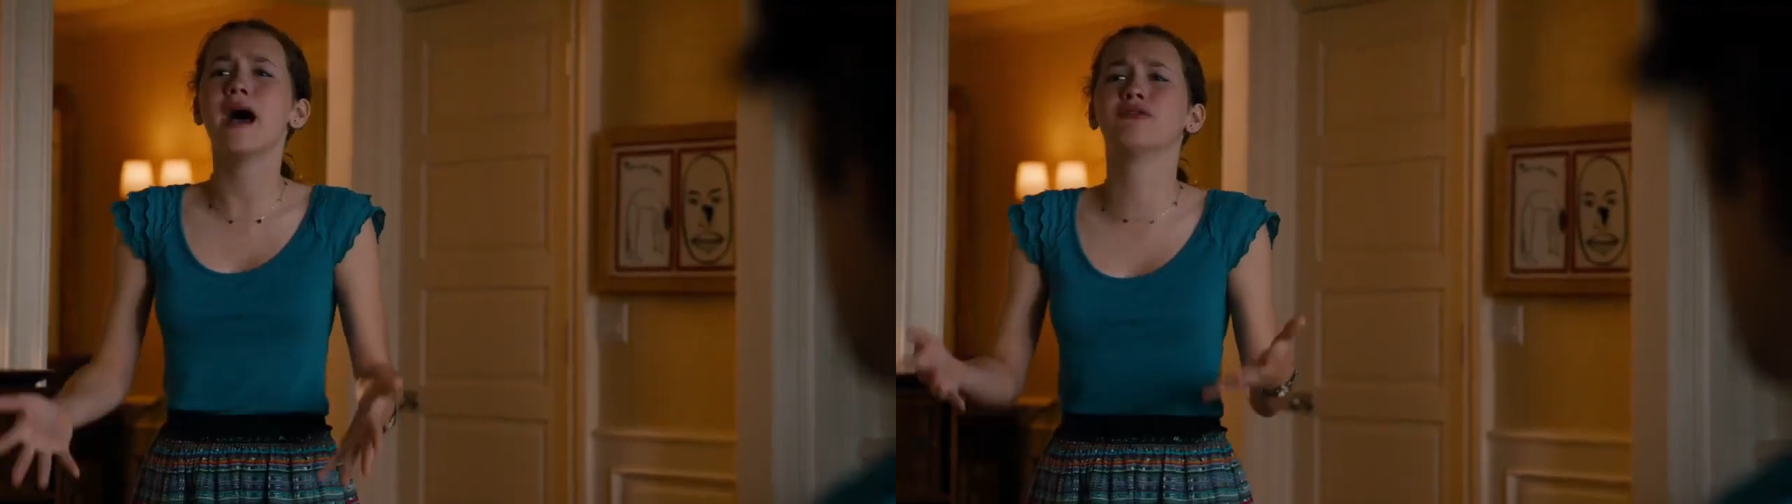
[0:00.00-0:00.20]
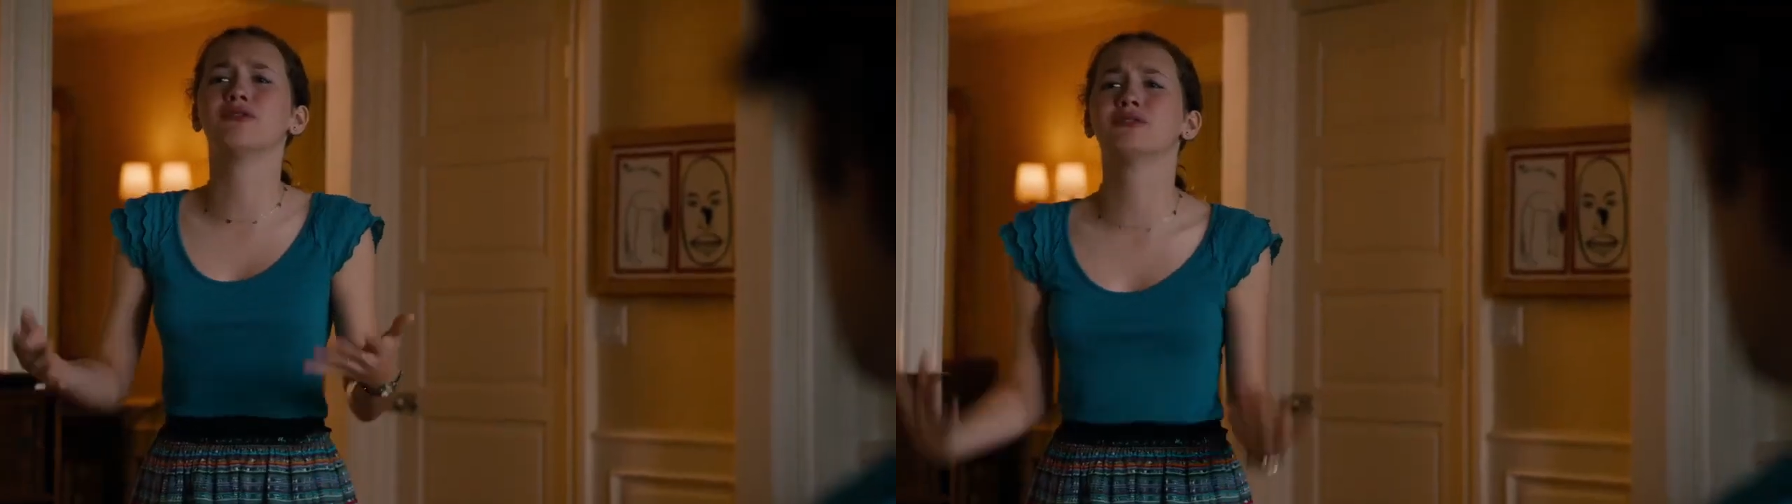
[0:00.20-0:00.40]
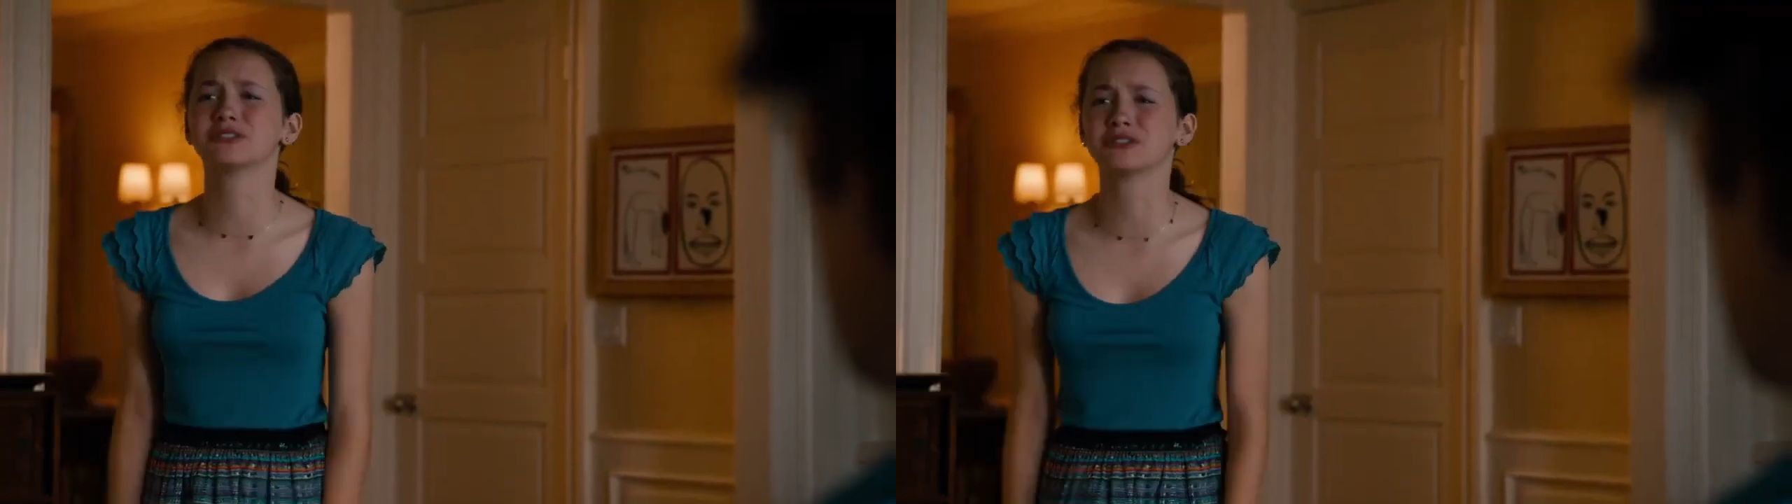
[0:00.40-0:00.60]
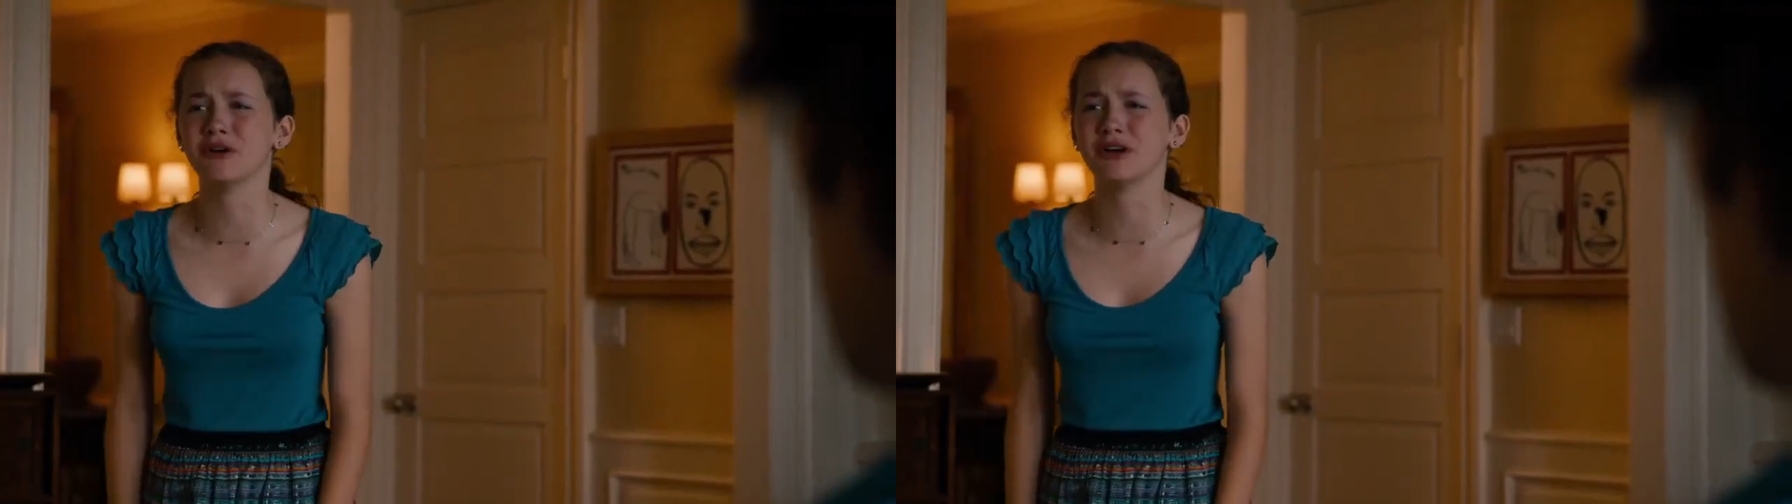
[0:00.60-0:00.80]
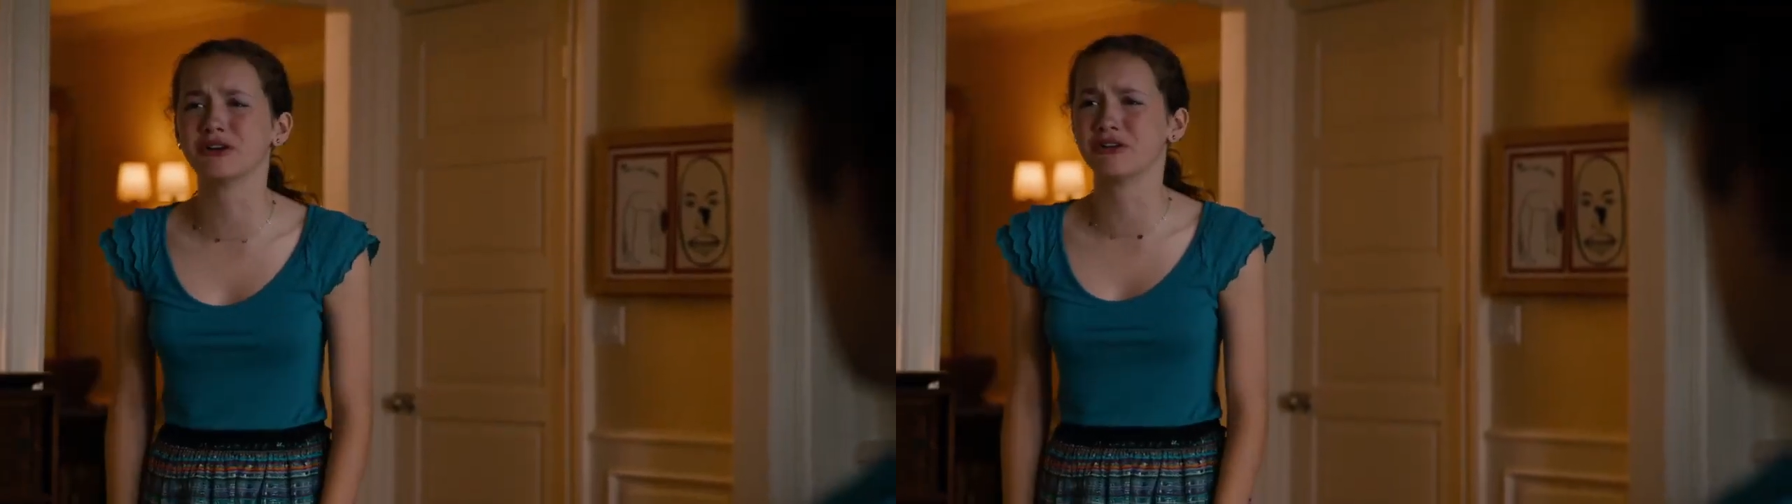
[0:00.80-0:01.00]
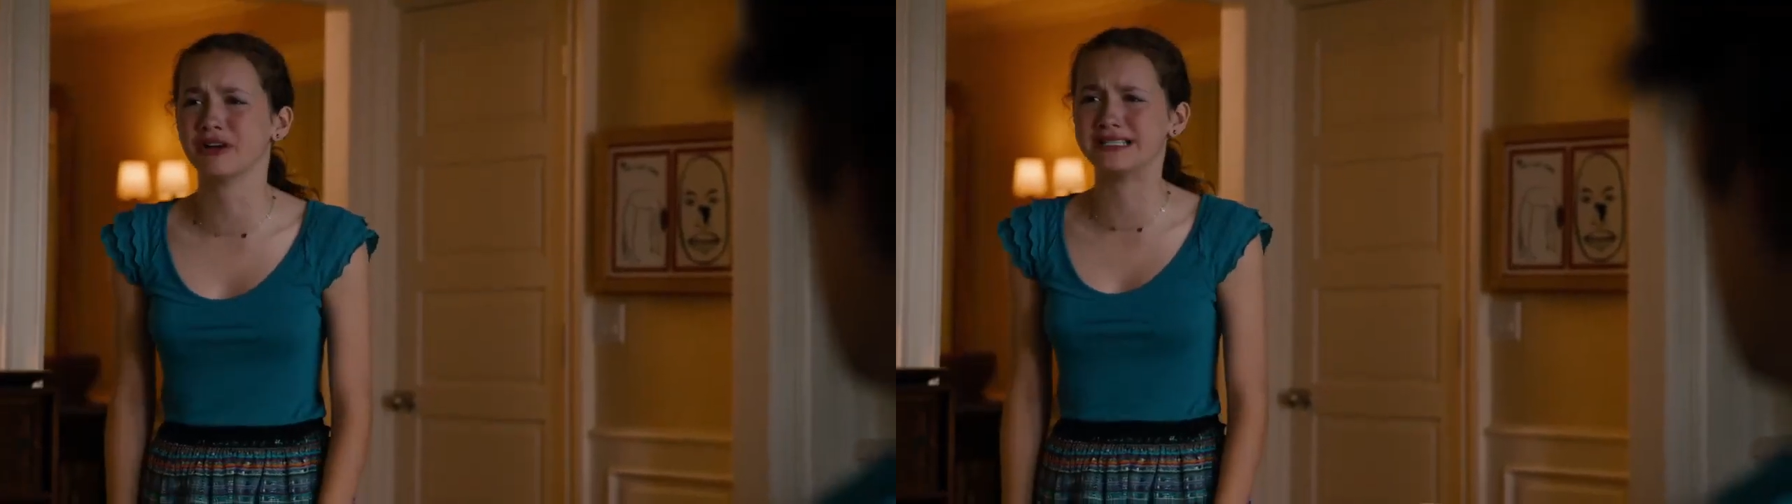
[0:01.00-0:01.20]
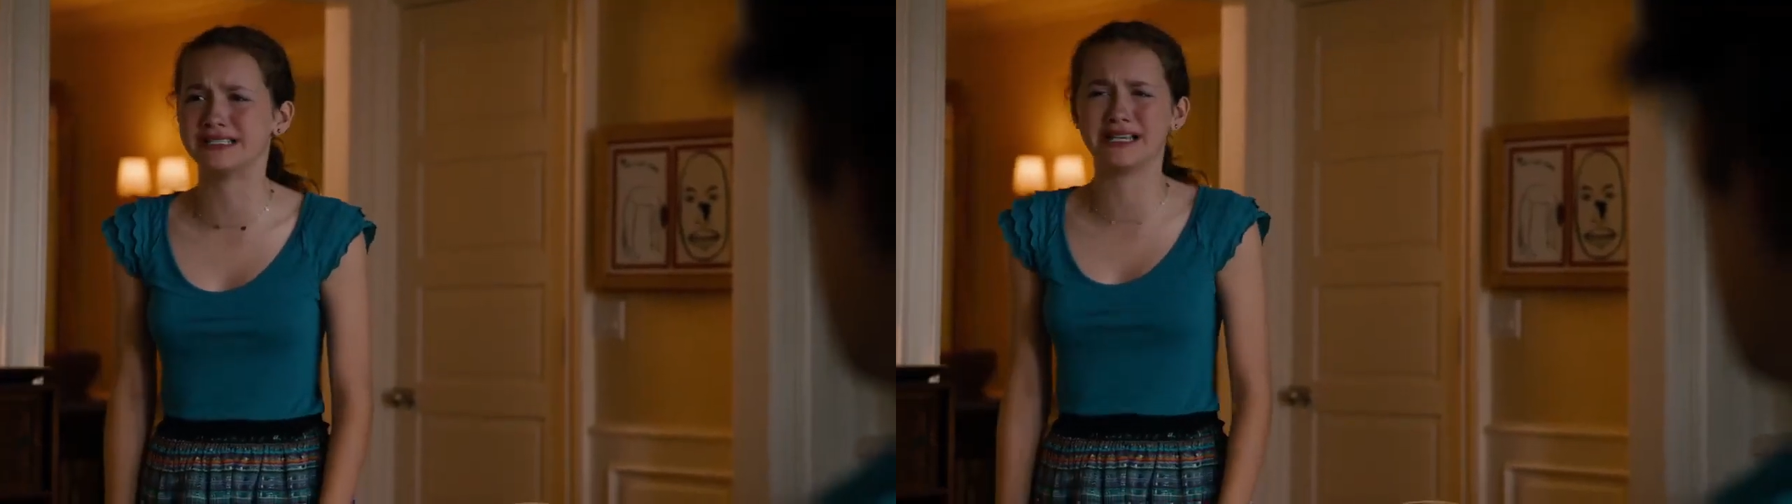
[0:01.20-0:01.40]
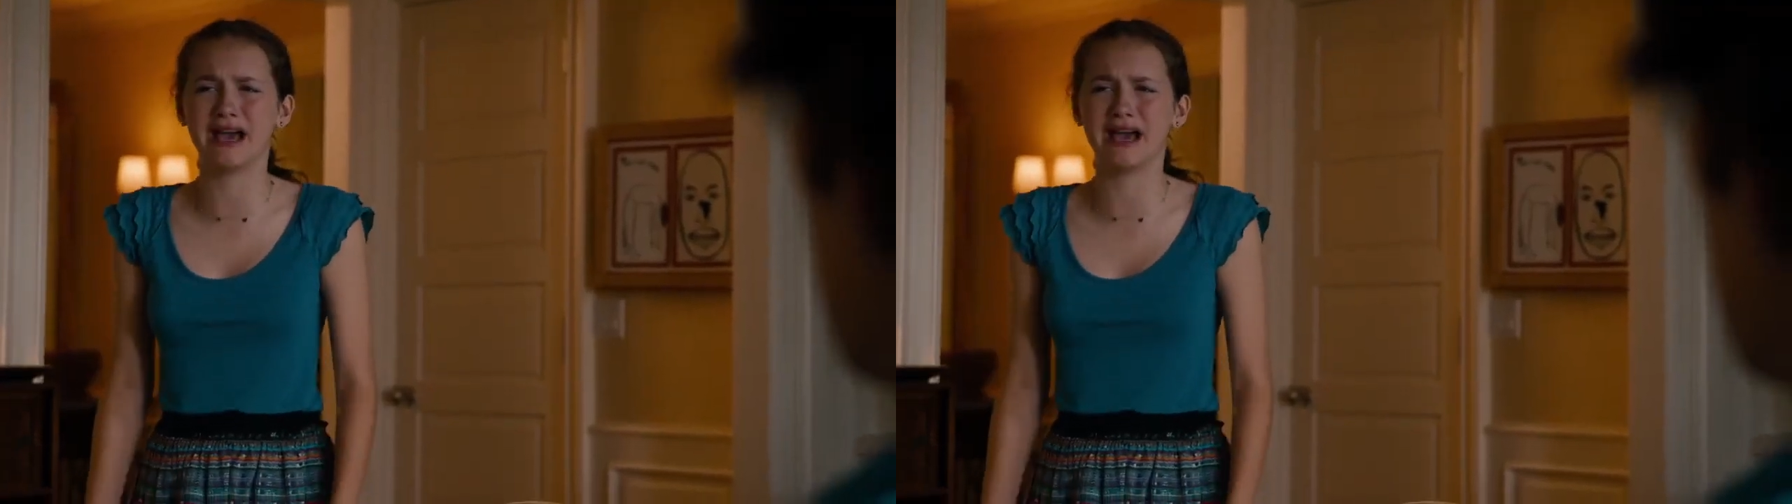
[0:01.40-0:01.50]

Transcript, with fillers: Everyone's going crazy.